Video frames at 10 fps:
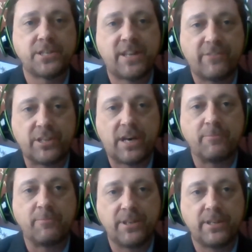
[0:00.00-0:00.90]
large
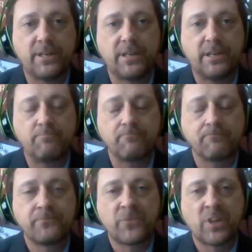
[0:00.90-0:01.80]
corporations have adopted
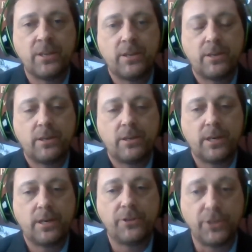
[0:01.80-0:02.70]
um,
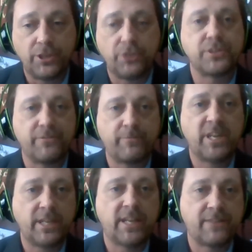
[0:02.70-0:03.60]
uh, the use
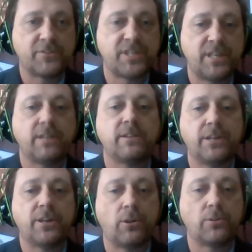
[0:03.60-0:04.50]
of PEFC
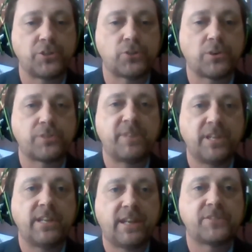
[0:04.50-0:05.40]
and they'll only source
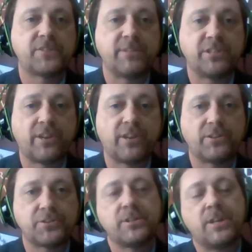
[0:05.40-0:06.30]
PEFC
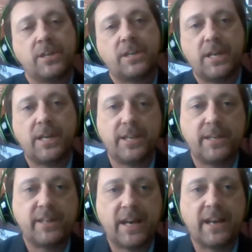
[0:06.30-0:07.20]
materials. And
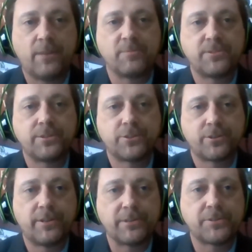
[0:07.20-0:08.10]
that helps to ensure
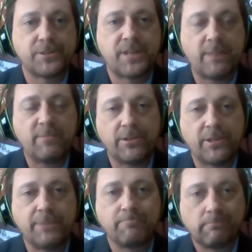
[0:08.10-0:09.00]
their sustainability.